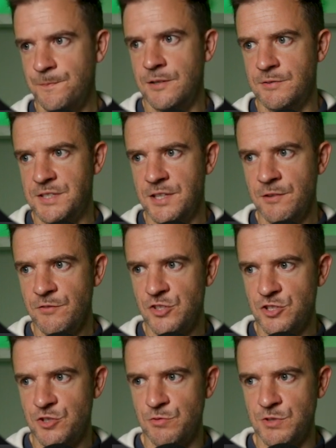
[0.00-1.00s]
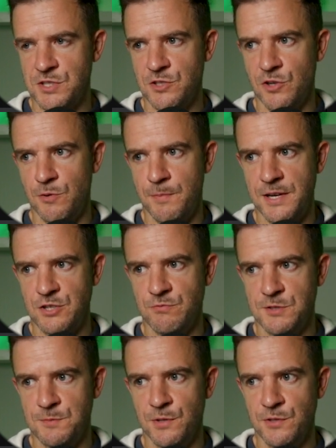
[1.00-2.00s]
Now, instead of just doing star match
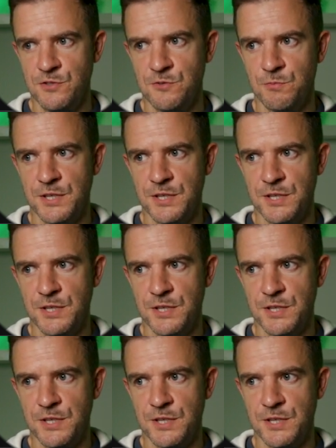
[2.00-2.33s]
response,